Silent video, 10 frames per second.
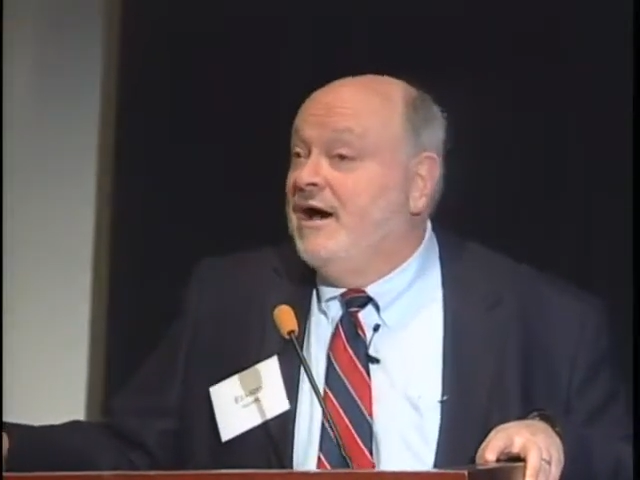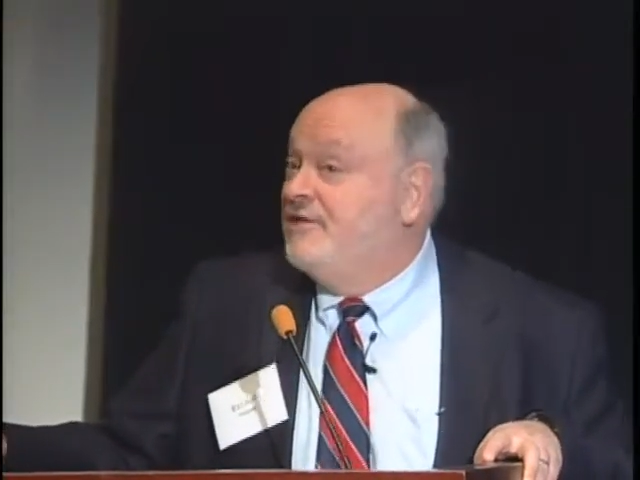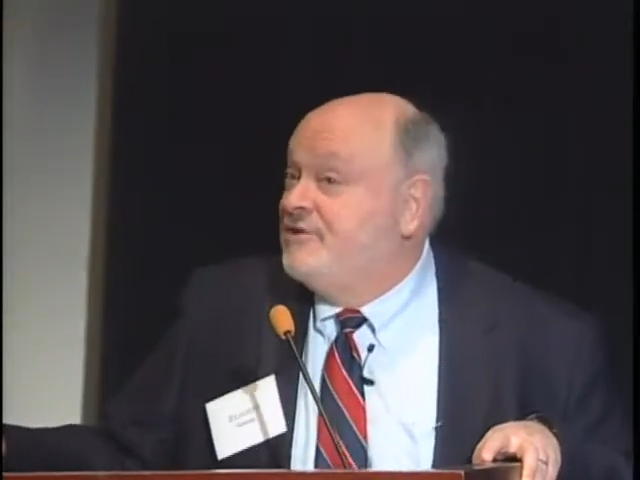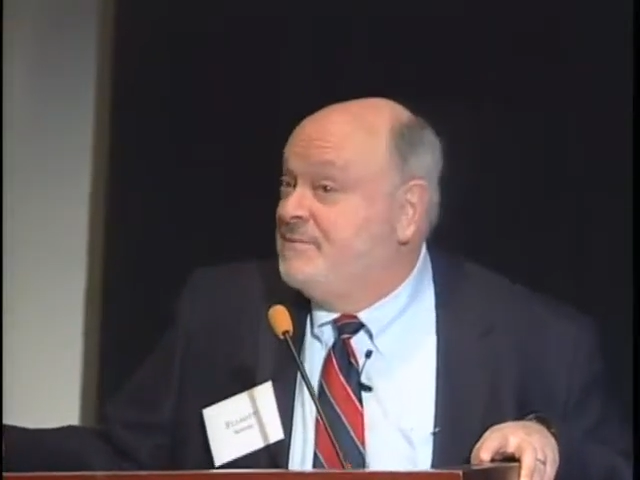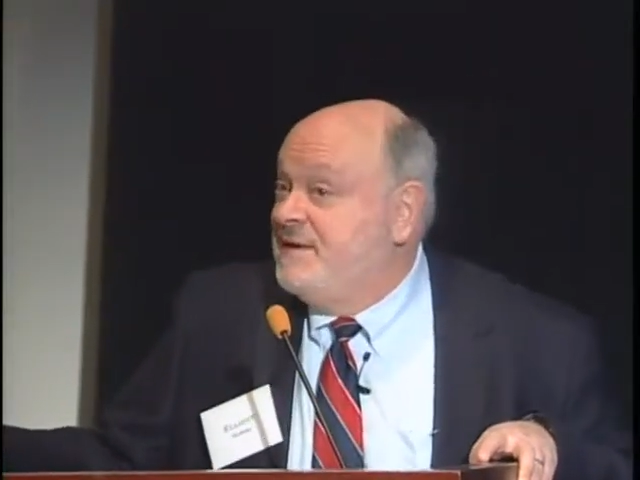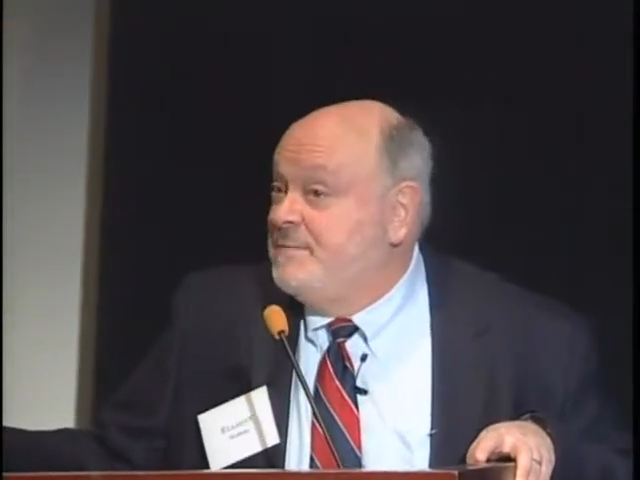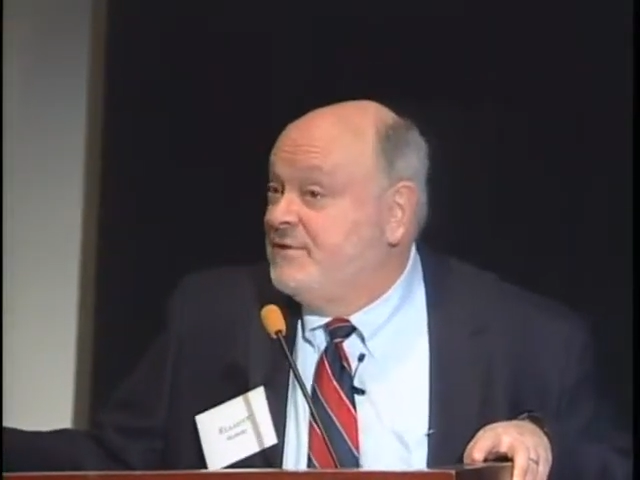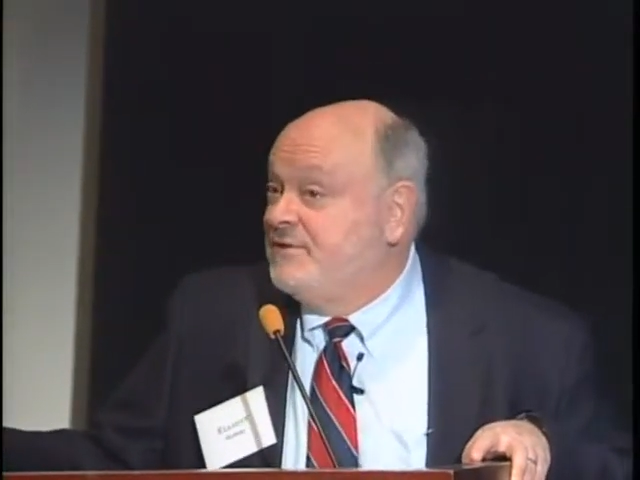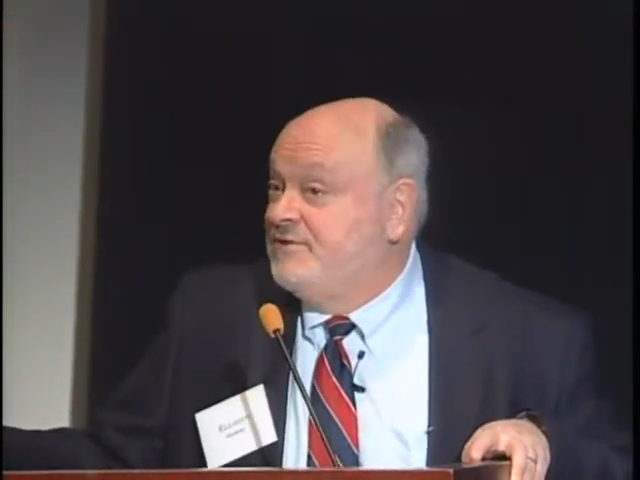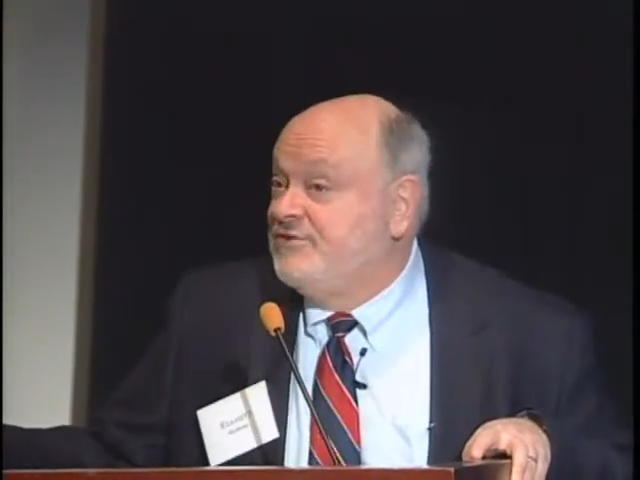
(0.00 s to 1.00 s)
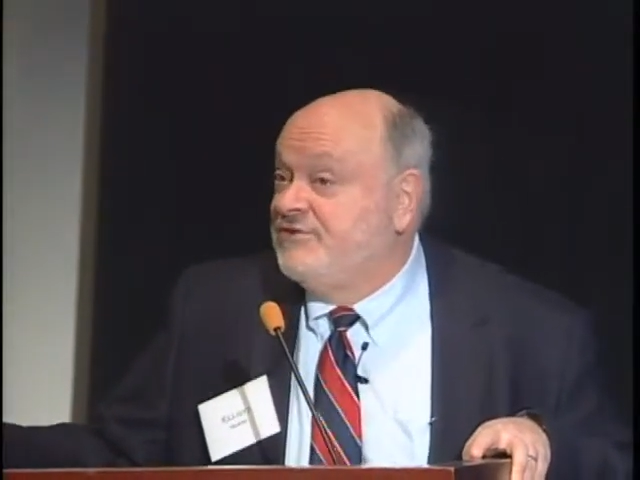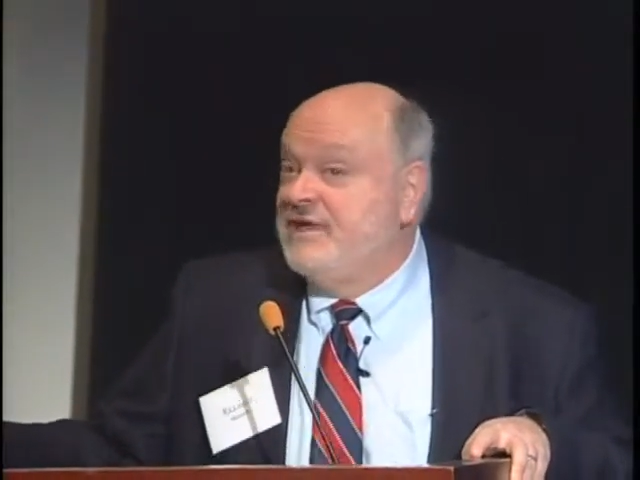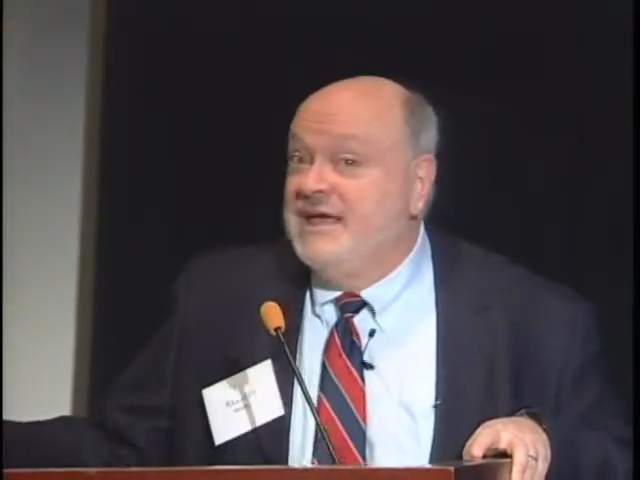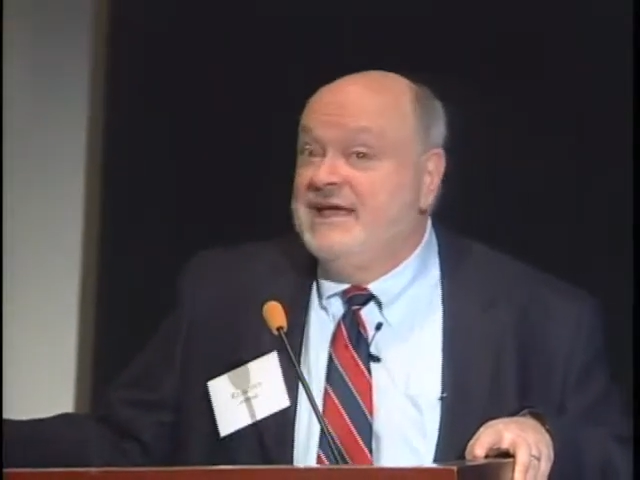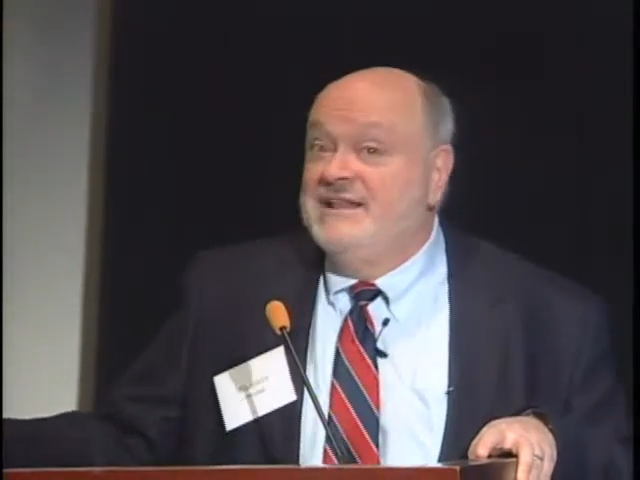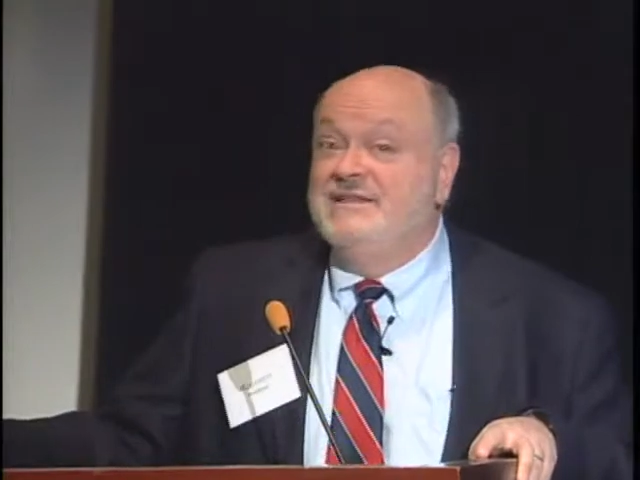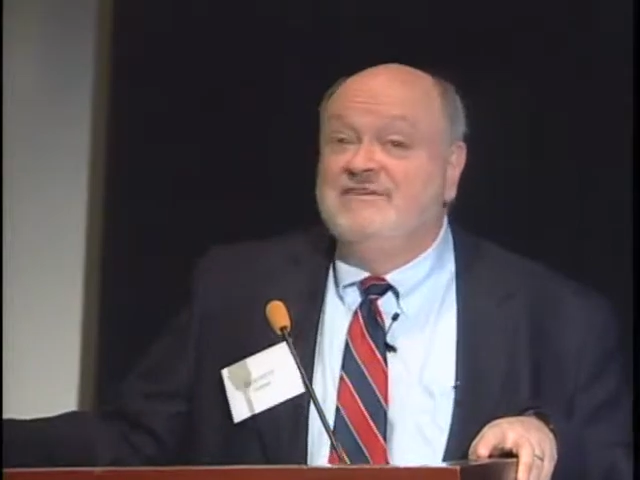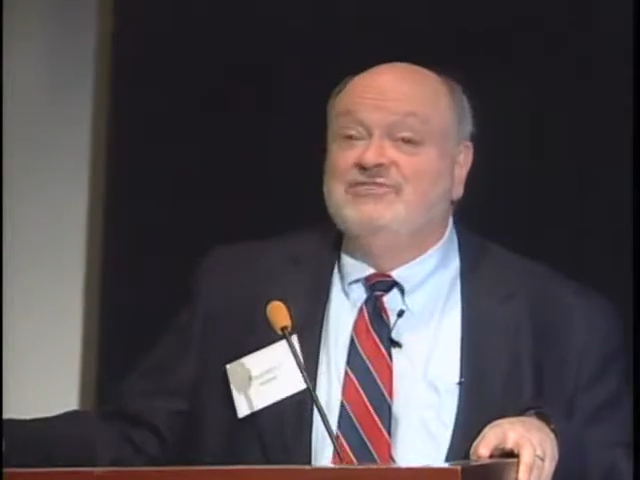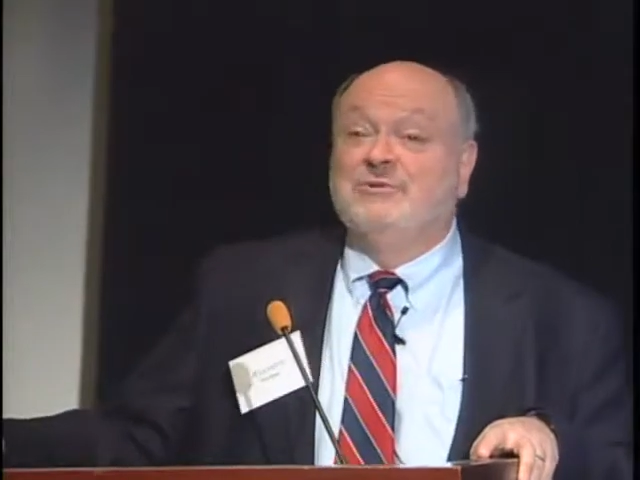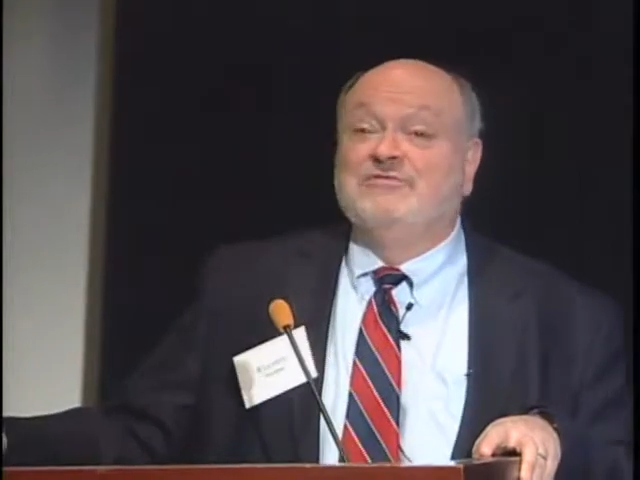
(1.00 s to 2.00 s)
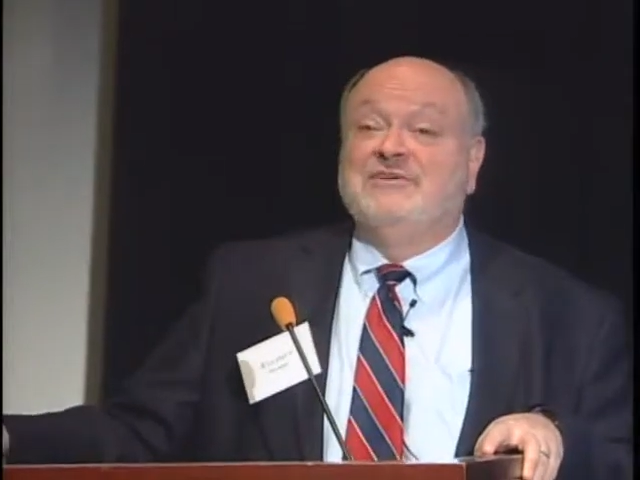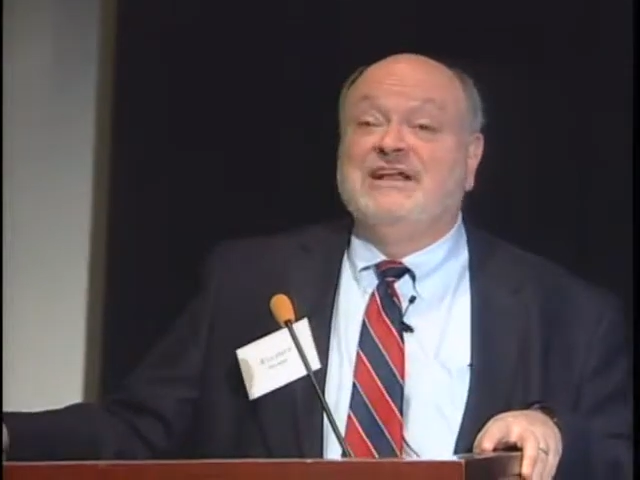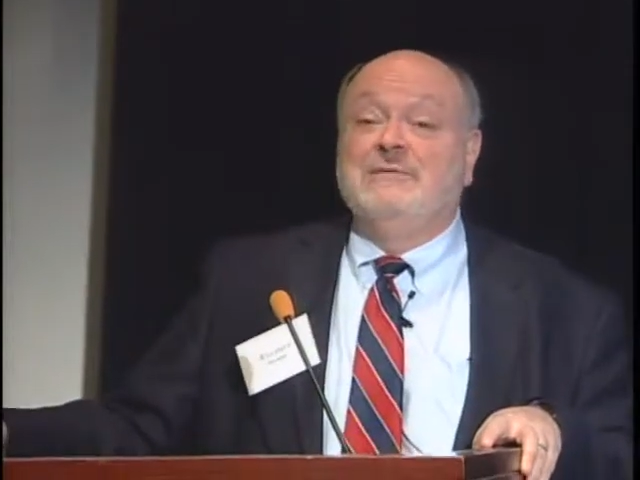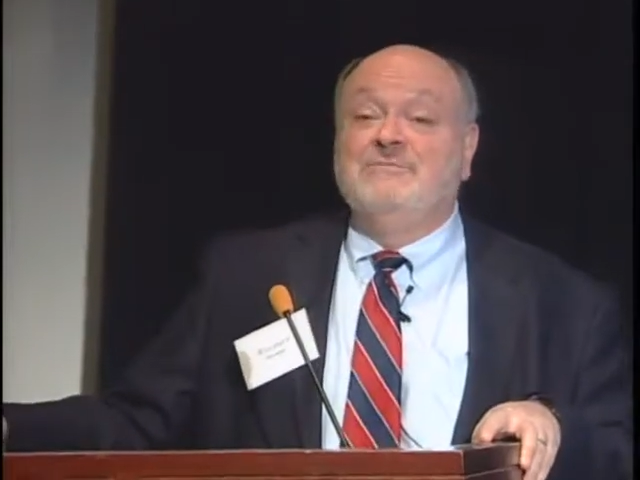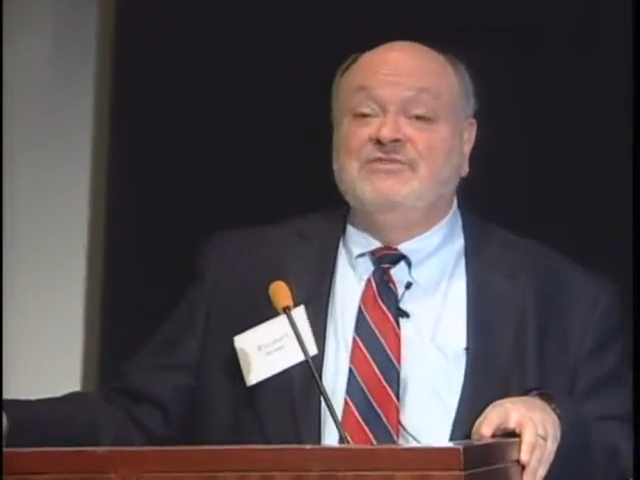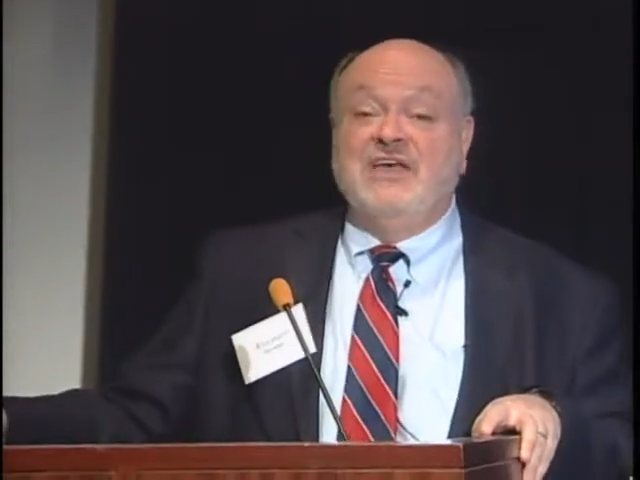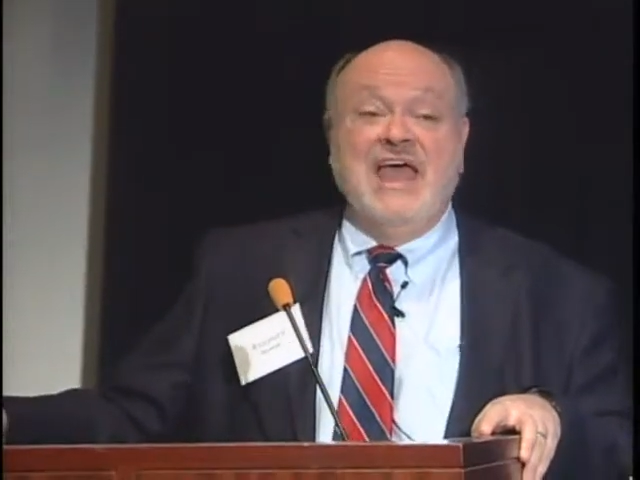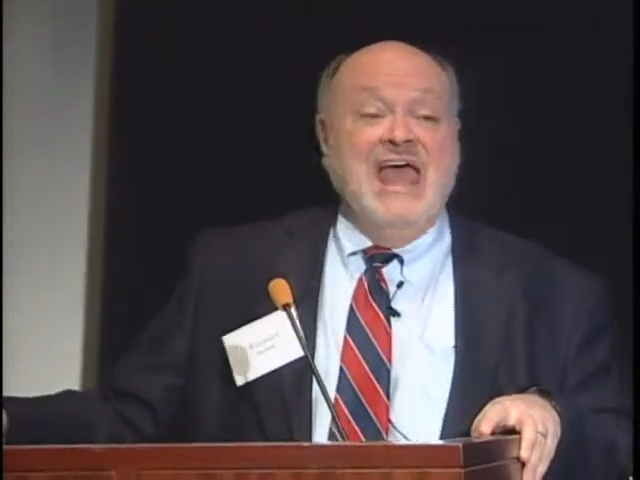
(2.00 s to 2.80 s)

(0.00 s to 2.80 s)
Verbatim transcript: other people's individual freedoms.